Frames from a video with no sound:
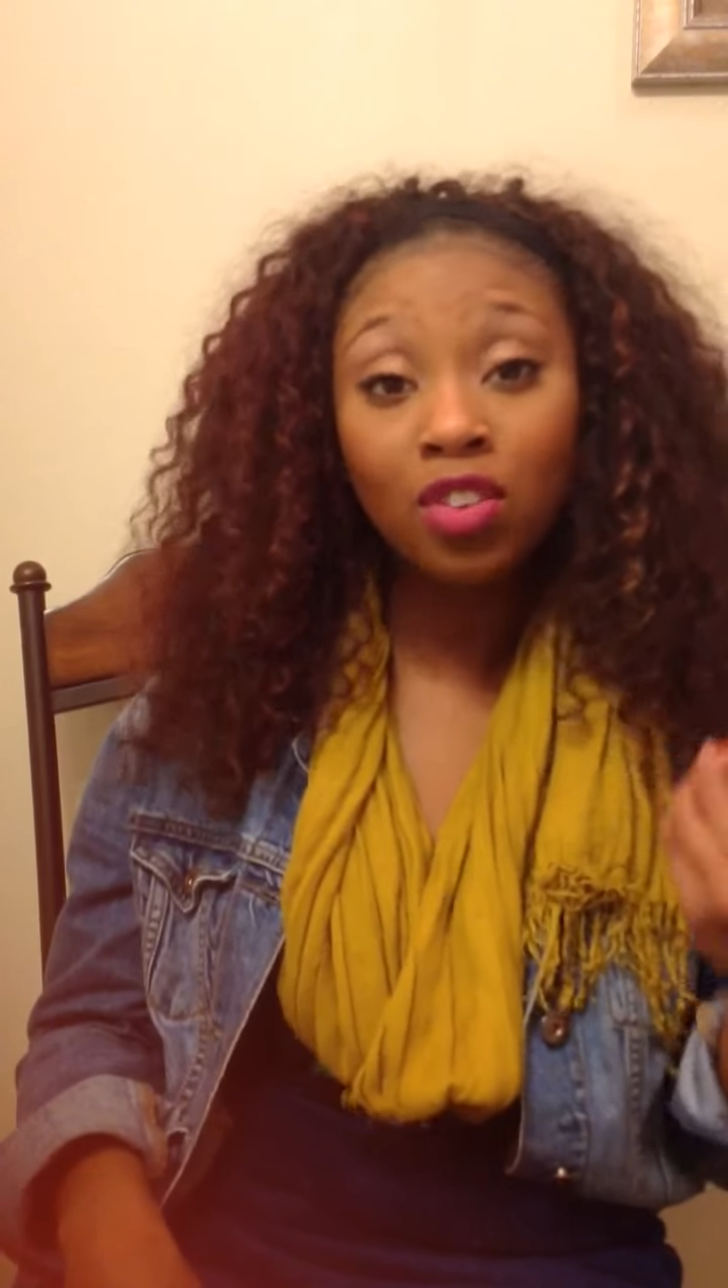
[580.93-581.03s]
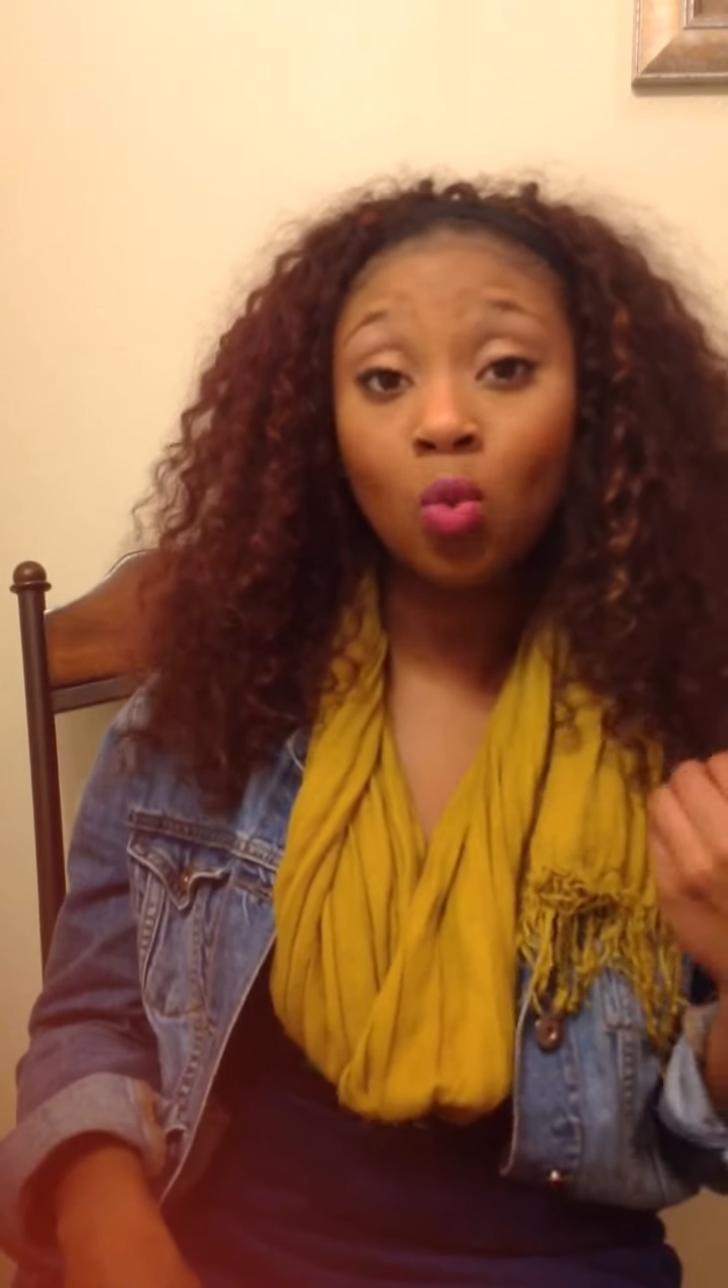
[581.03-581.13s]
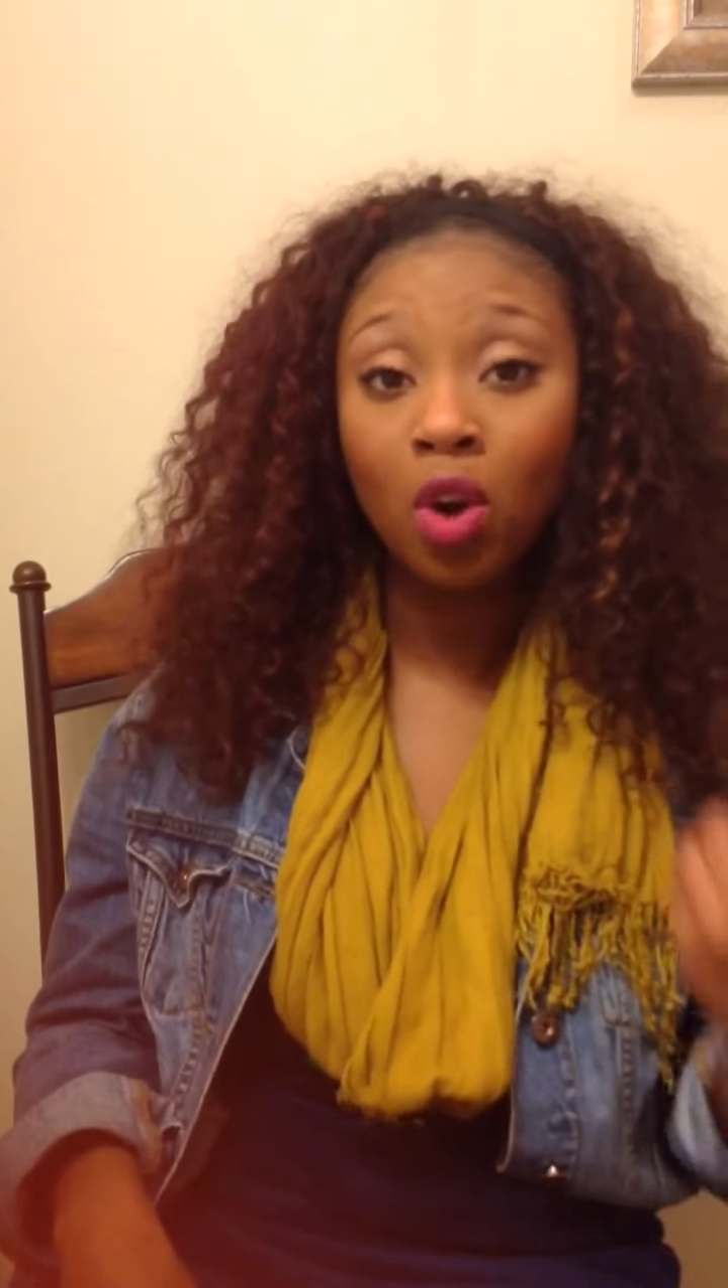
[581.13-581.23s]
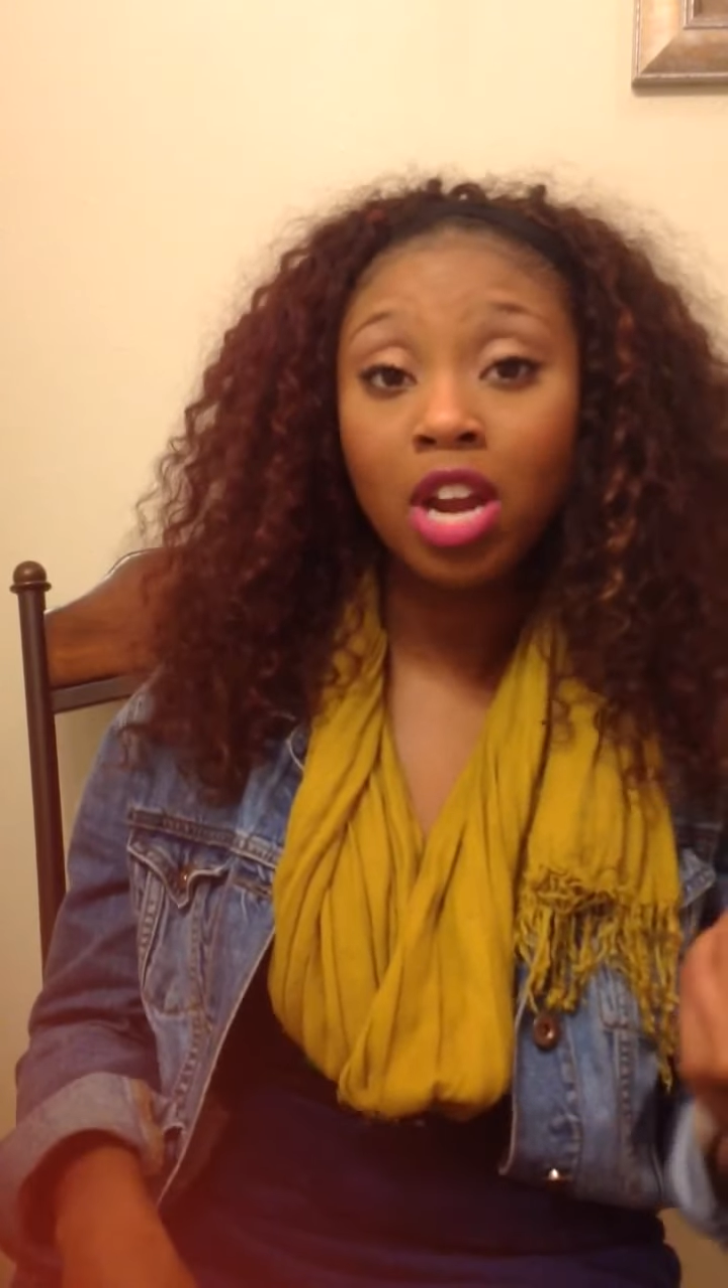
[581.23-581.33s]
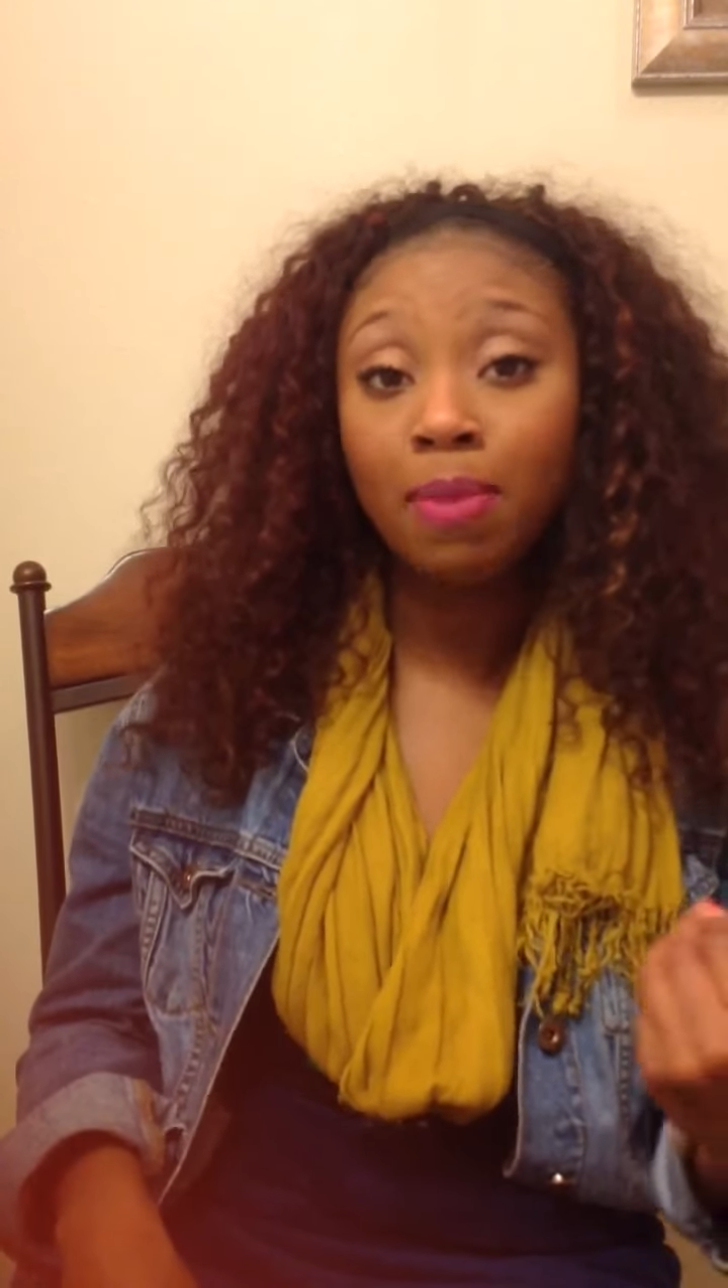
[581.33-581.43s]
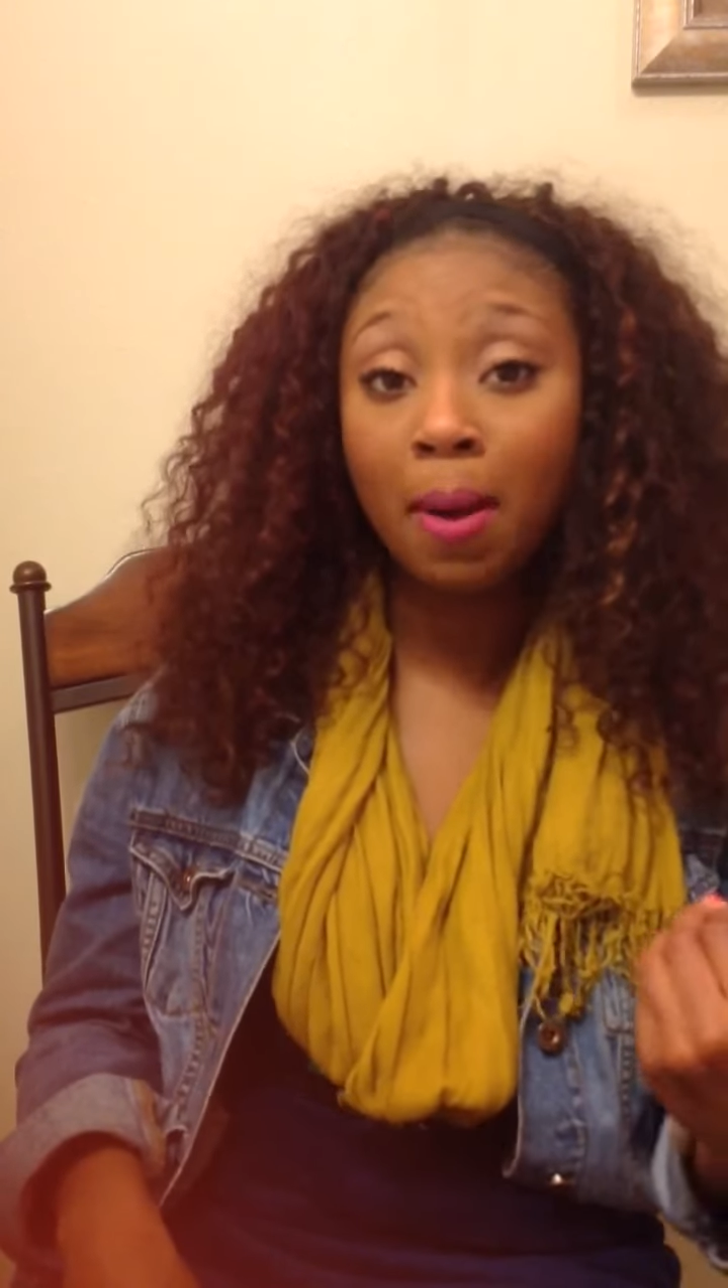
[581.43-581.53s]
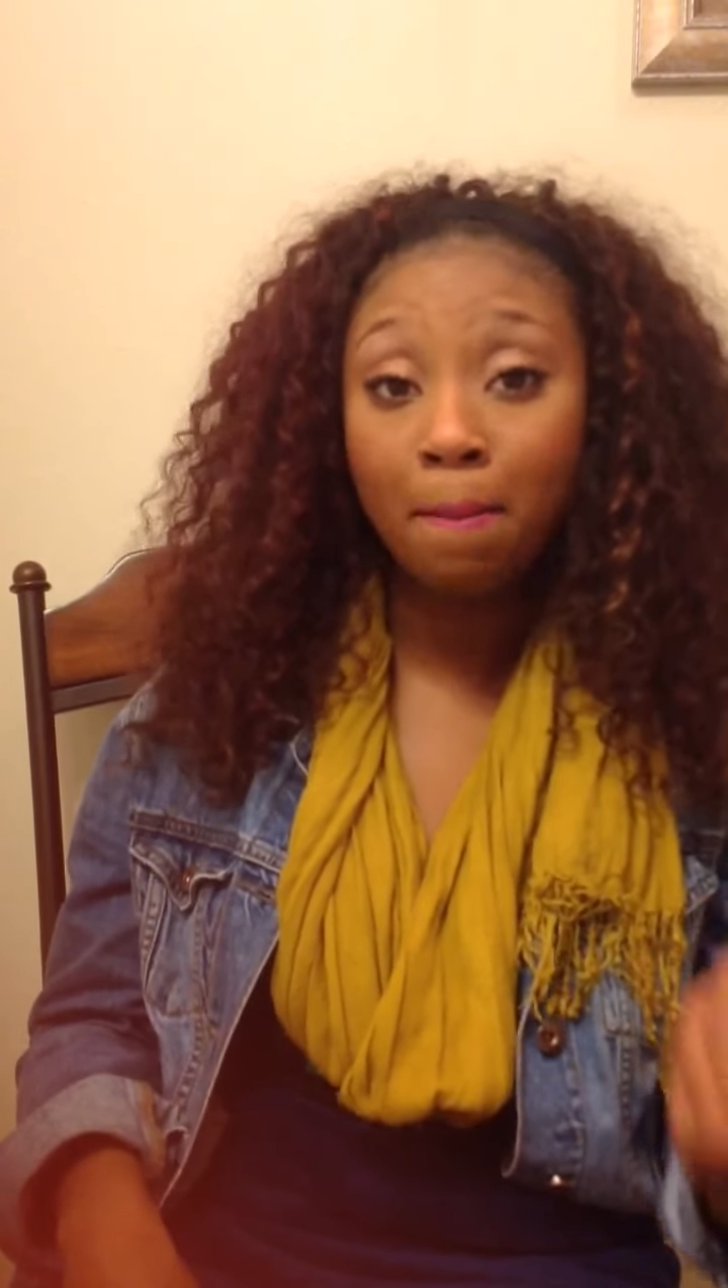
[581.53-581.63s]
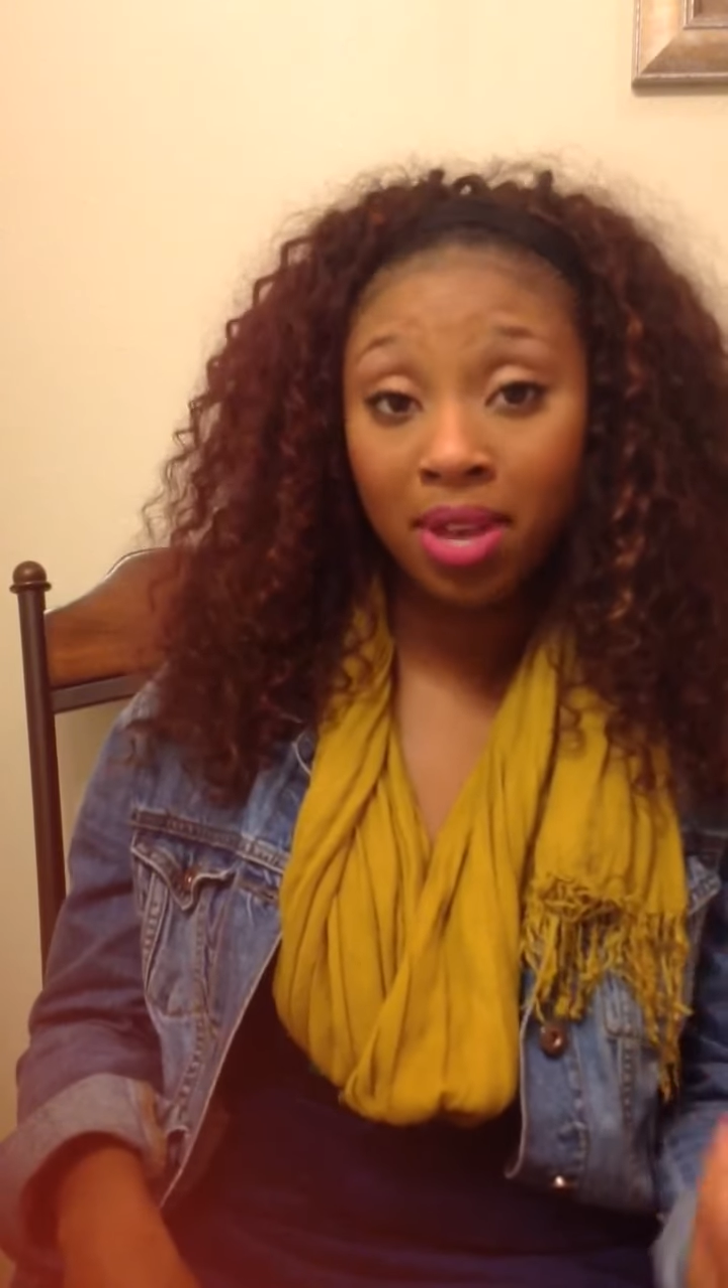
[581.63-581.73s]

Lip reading: to worry about